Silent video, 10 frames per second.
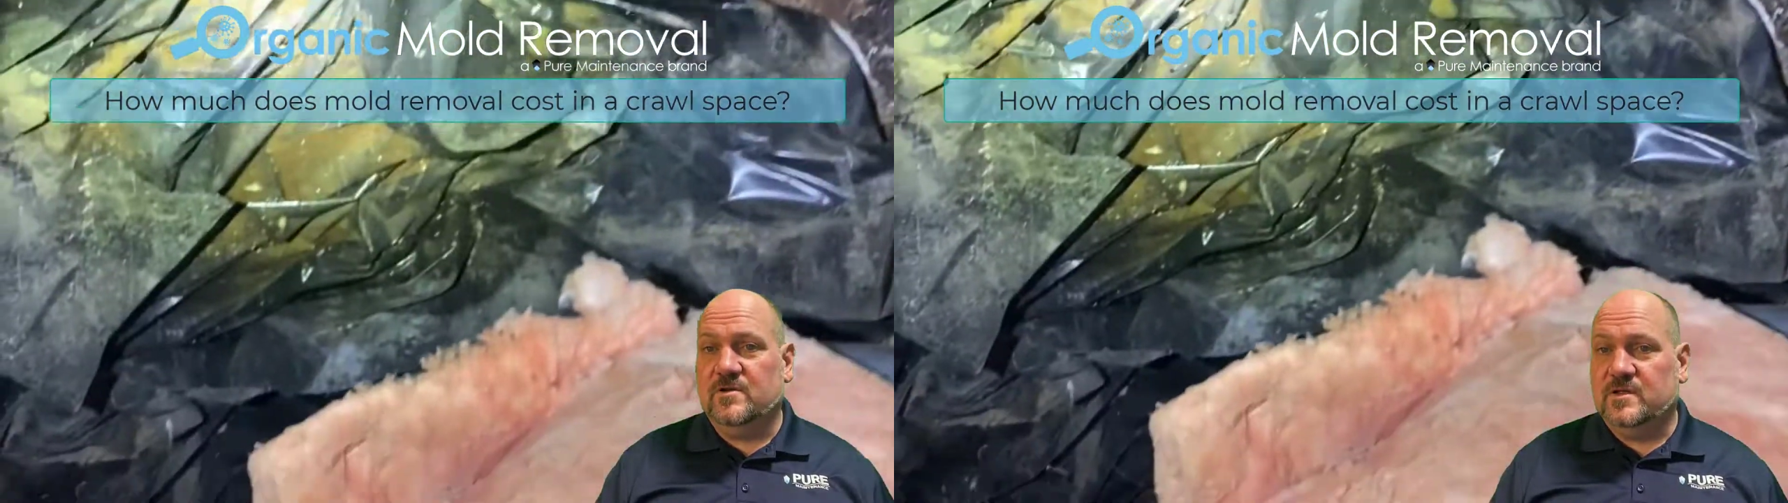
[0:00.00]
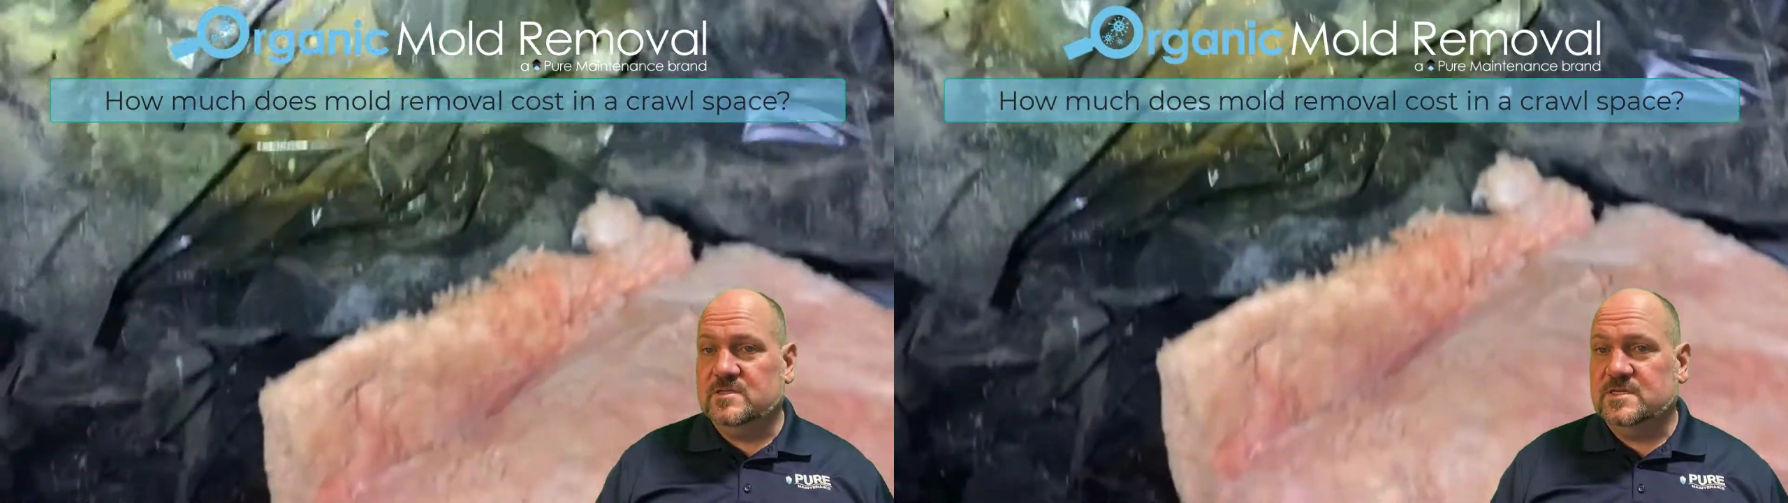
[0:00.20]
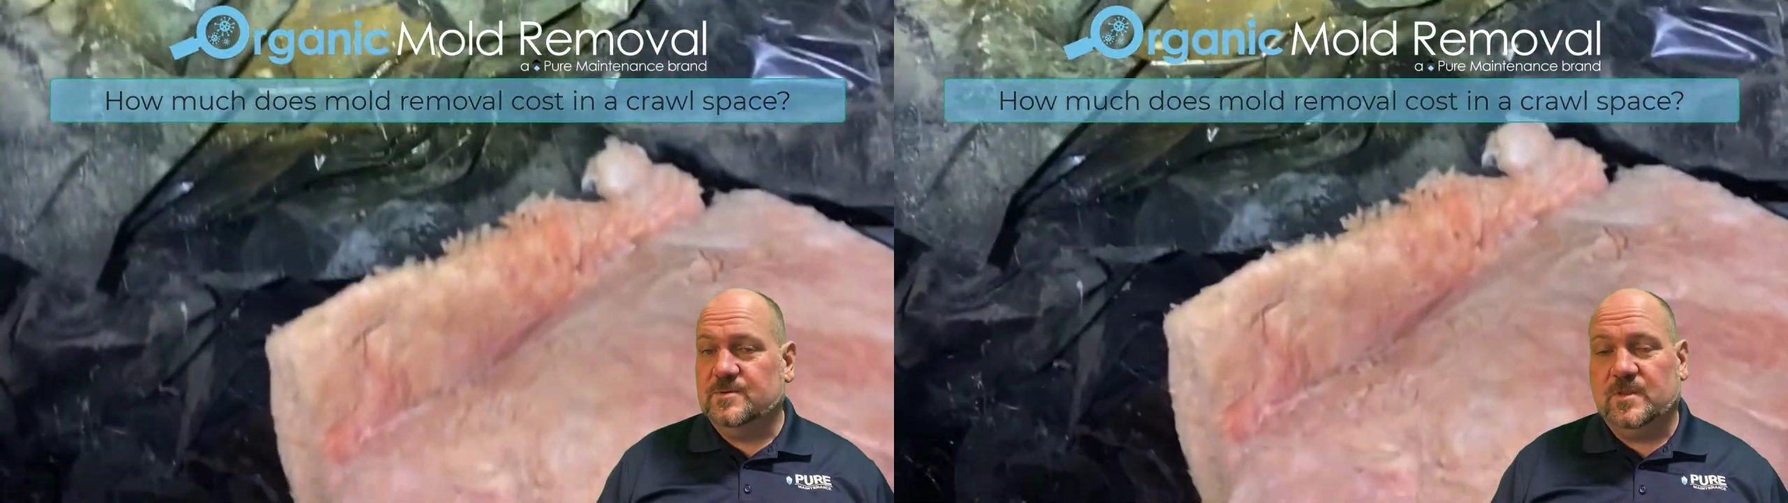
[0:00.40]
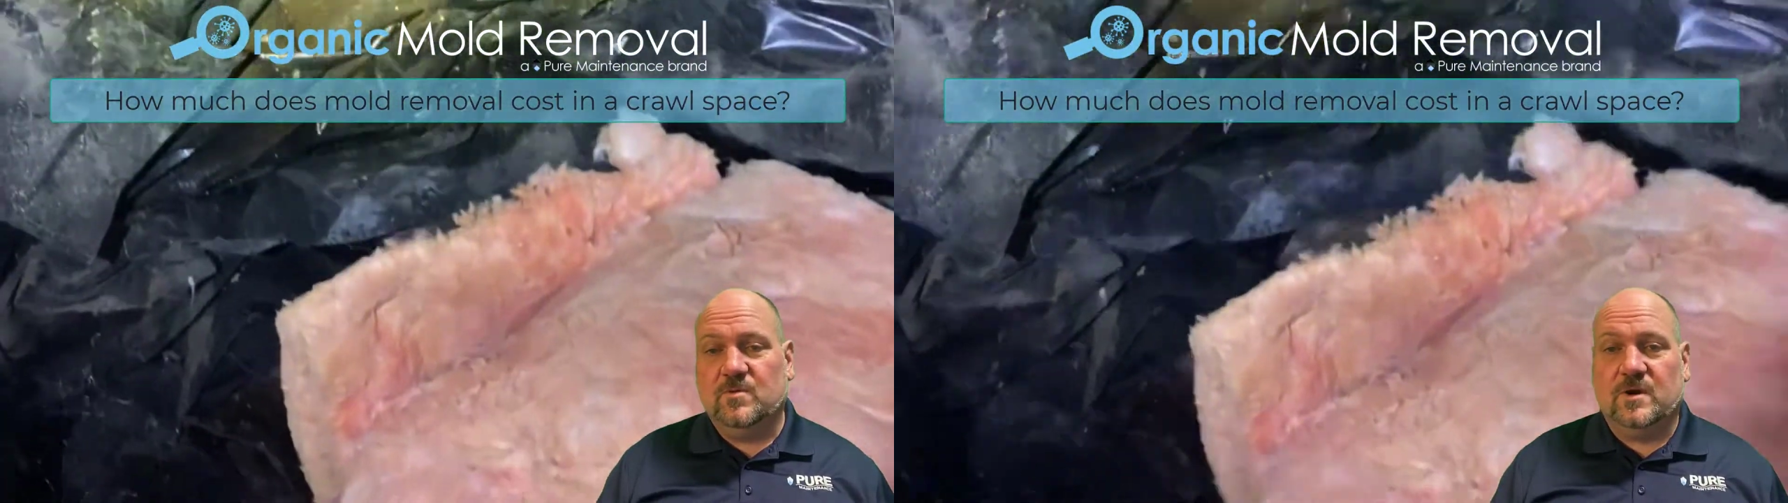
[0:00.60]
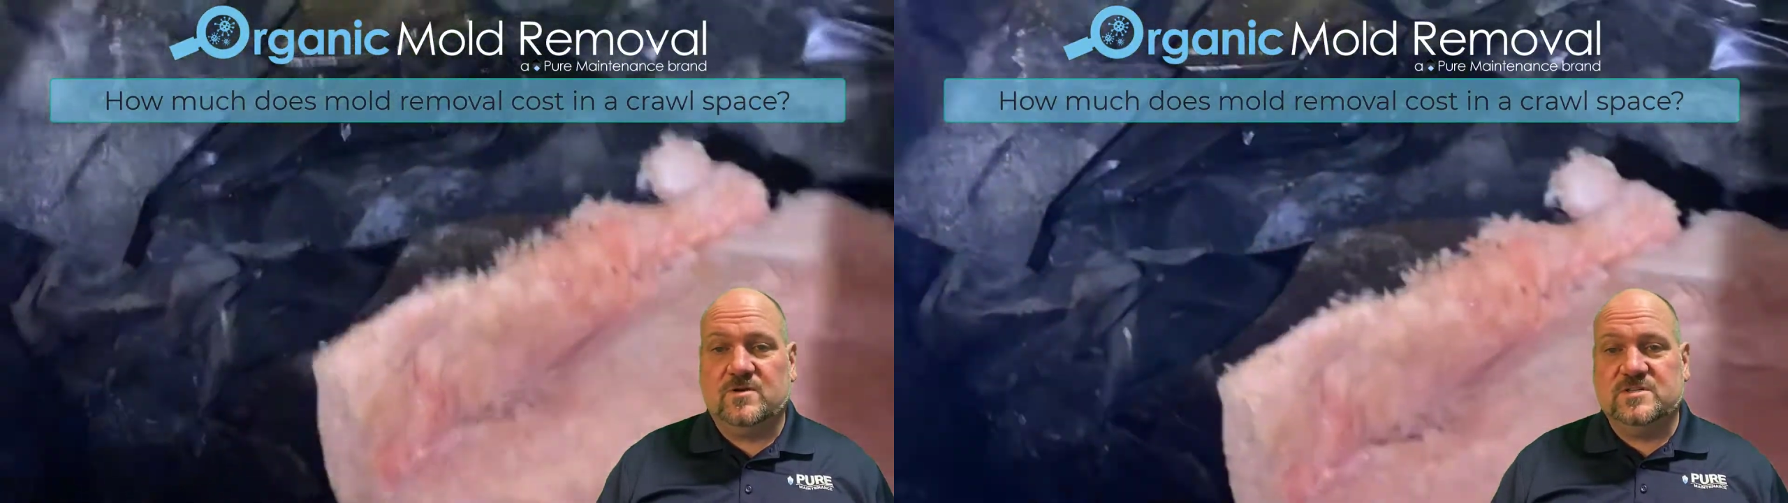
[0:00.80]
You can see where the
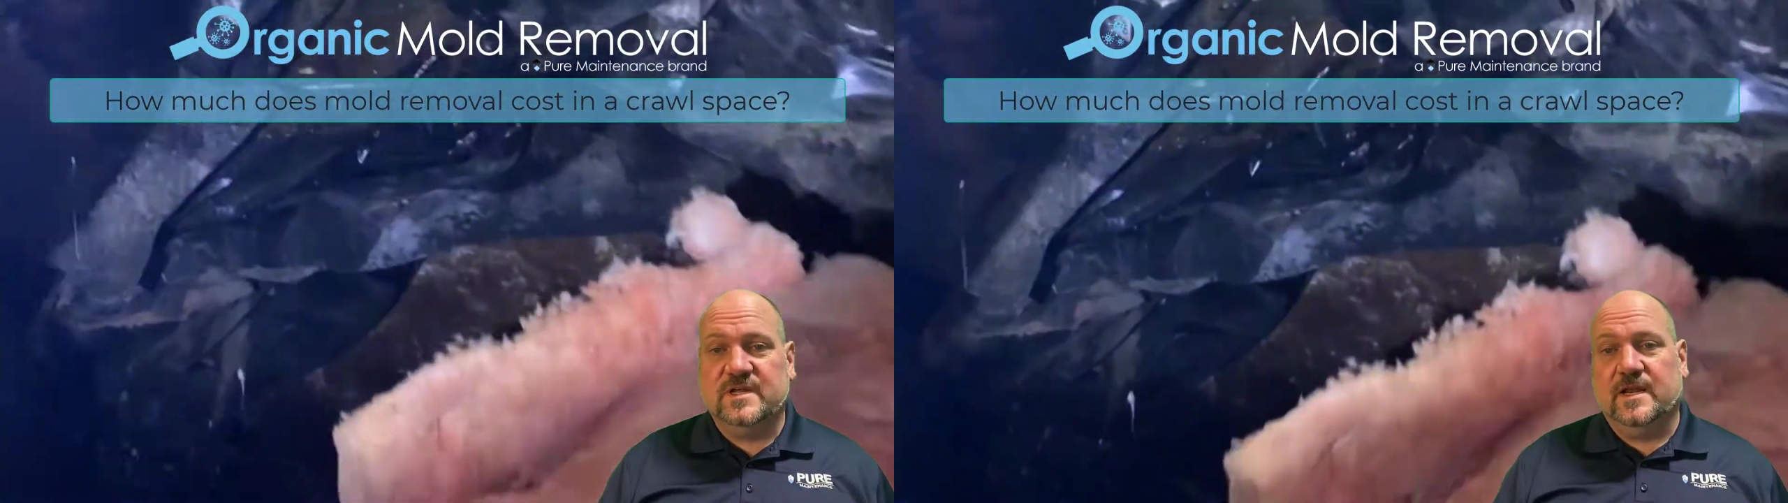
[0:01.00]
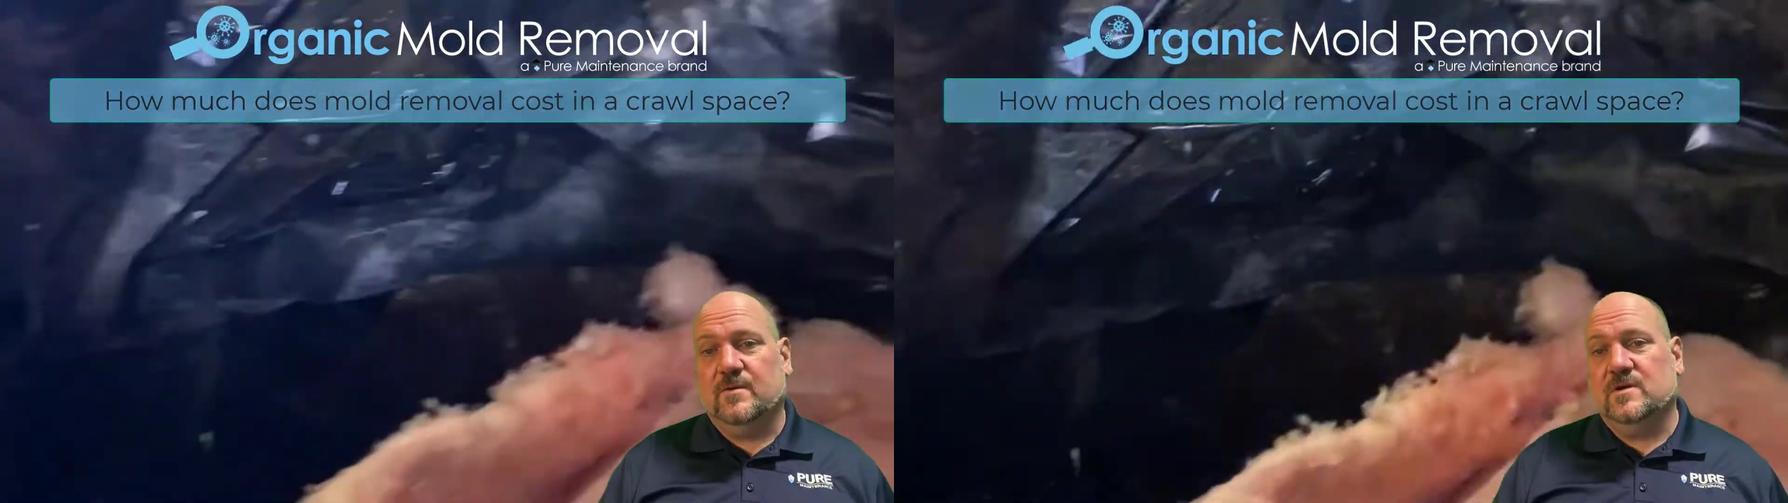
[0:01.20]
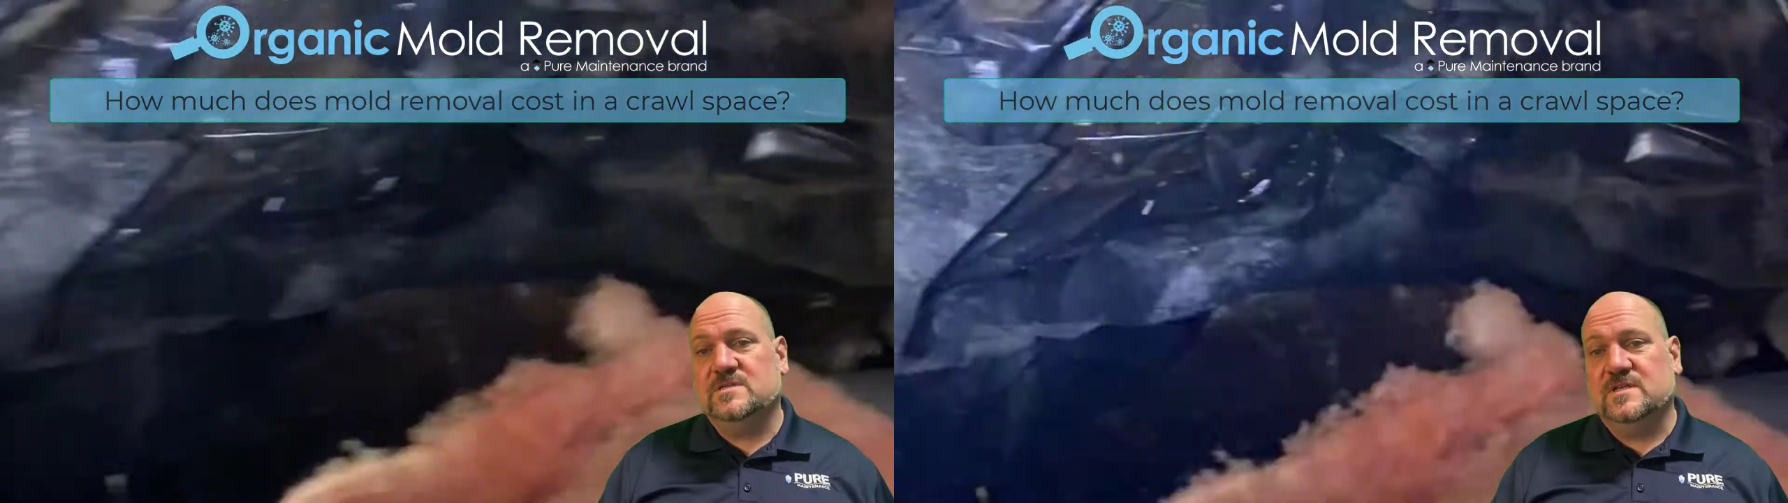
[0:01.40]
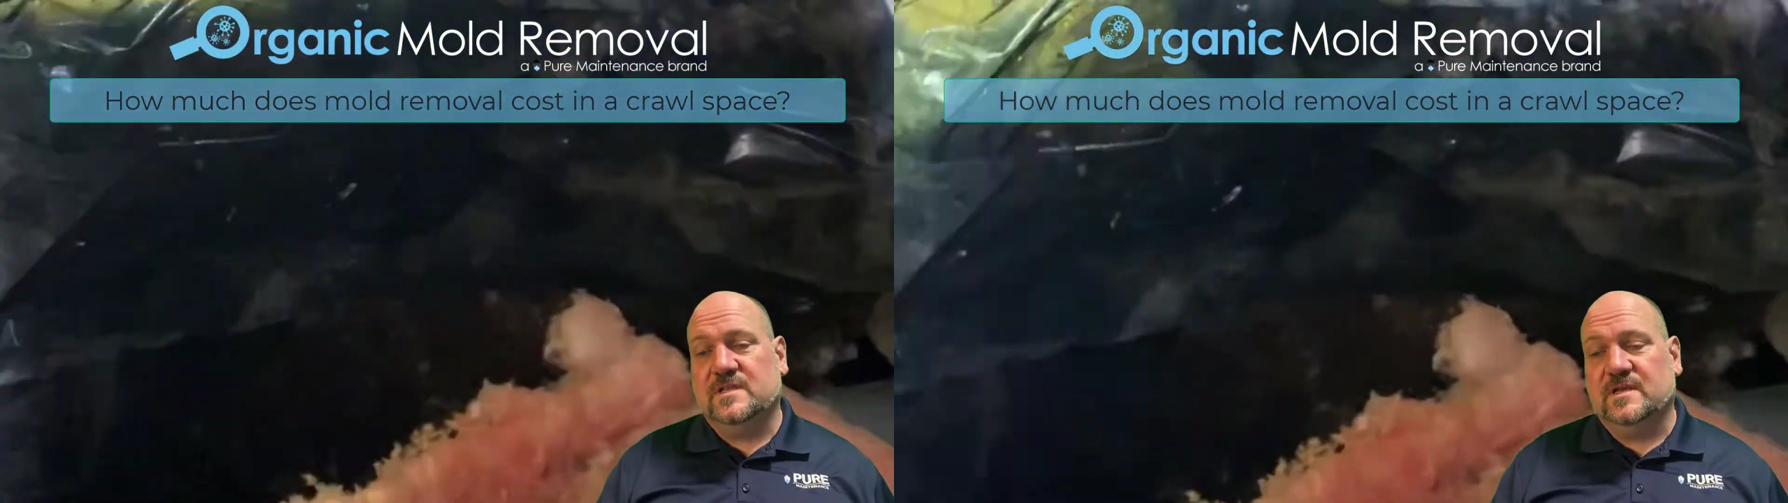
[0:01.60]
water standing was in